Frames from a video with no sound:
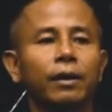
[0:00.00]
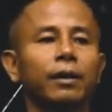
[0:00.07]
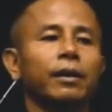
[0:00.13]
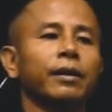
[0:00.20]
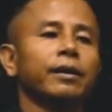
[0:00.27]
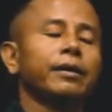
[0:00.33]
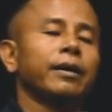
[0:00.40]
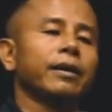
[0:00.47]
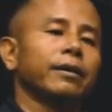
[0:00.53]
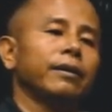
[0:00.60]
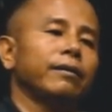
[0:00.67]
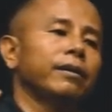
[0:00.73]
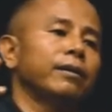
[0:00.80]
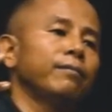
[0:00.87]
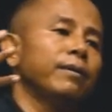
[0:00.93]
He get
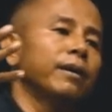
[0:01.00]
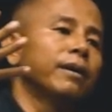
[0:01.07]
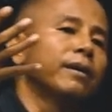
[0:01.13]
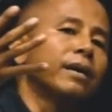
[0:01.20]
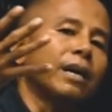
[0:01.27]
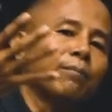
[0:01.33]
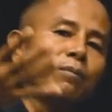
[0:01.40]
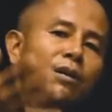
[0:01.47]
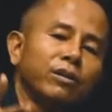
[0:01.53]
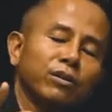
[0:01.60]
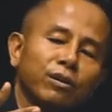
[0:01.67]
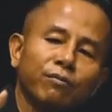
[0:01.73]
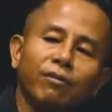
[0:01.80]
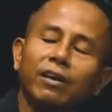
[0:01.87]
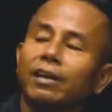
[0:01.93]
he end up in
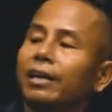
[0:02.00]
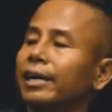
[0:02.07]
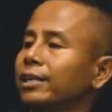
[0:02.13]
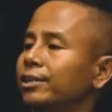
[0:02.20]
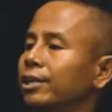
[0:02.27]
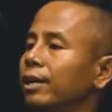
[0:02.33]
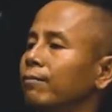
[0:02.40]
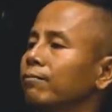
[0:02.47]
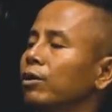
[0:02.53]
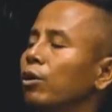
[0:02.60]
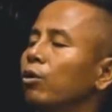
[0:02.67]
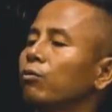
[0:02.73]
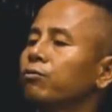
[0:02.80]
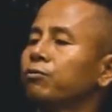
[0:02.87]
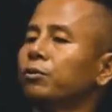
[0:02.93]
your village. You have
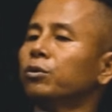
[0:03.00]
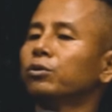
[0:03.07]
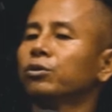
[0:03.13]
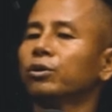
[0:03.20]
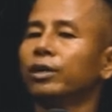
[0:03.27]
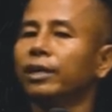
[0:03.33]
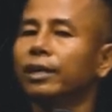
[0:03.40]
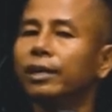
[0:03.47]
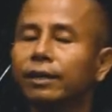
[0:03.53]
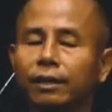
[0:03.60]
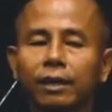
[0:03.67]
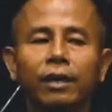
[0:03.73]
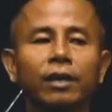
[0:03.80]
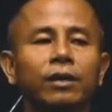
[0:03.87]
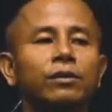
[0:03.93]
no food to eat.
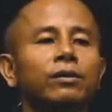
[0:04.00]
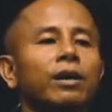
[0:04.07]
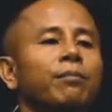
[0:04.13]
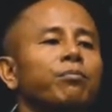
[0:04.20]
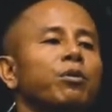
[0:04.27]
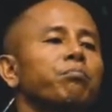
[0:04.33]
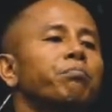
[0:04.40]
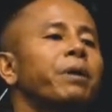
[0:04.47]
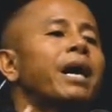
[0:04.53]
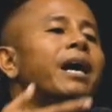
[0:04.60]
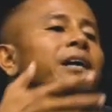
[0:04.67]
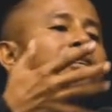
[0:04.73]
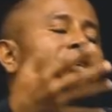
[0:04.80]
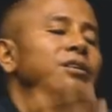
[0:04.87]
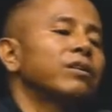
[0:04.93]
You have
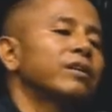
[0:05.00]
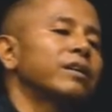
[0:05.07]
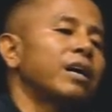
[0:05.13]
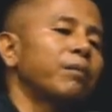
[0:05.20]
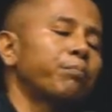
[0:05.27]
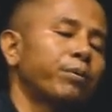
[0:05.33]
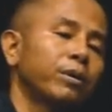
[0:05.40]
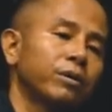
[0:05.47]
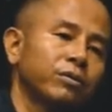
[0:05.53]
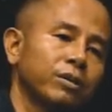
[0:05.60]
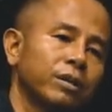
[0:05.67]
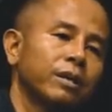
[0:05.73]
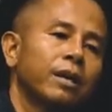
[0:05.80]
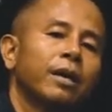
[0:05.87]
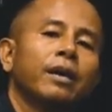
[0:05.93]
compassion on that
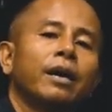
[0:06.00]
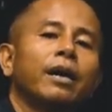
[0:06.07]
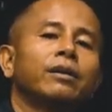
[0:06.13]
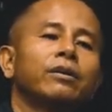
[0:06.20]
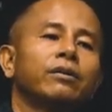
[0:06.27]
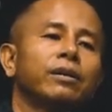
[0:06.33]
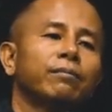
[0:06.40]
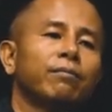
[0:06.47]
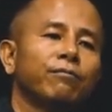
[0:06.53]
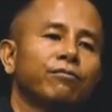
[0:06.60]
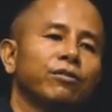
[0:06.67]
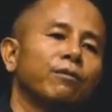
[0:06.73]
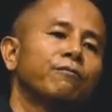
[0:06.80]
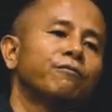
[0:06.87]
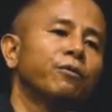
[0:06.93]
person, and you give him
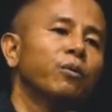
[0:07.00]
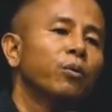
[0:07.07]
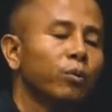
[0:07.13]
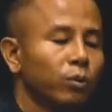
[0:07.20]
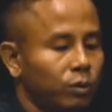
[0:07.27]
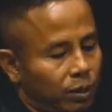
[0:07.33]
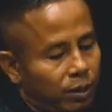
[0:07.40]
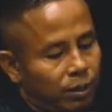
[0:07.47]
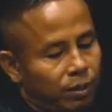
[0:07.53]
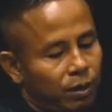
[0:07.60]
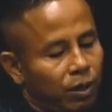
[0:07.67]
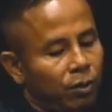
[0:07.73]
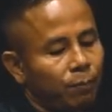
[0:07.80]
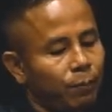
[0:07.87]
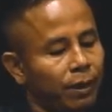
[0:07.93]
some food and
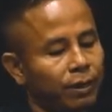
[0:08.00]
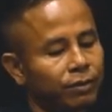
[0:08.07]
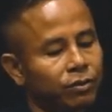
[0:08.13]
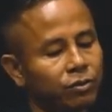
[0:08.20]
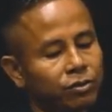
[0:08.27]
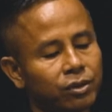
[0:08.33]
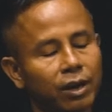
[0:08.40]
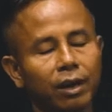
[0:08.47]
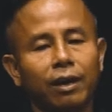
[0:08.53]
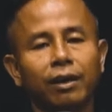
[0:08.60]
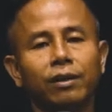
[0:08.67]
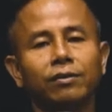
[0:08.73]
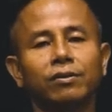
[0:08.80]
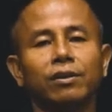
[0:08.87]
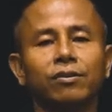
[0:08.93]
place to
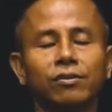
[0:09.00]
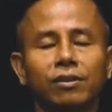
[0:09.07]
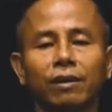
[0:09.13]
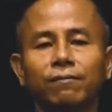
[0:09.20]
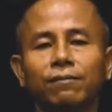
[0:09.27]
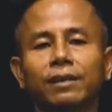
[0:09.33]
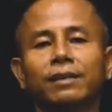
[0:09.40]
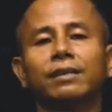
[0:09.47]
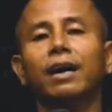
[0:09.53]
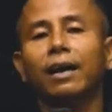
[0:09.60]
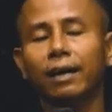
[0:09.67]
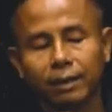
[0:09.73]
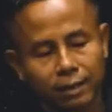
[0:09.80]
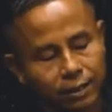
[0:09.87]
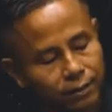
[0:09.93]
stay and stuff like
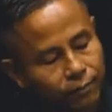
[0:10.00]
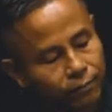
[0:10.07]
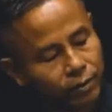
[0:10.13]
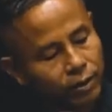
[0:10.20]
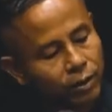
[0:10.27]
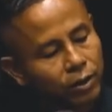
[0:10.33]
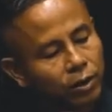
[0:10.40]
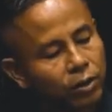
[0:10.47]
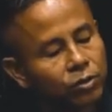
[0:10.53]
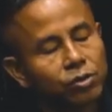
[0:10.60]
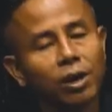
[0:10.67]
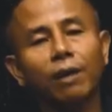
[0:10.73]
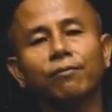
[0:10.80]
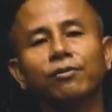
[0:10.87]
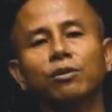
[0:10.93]
that. So I
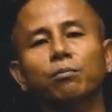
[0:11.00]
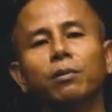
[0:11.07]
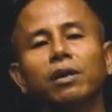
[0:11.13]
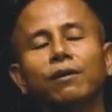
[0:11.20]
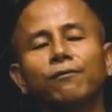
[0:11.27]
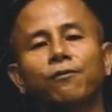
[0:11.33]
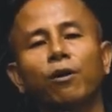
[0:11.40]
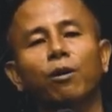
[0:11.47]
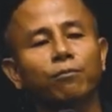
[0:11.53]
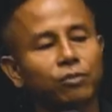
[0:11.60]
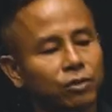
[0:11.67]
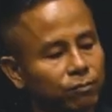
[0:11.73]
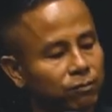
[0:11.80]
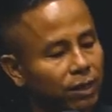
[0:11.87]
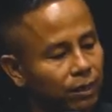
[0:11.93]
have so many forms
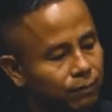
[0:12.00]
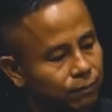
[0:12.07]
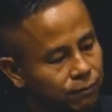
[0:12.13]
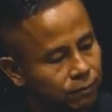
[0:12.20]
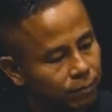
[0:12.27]
of love.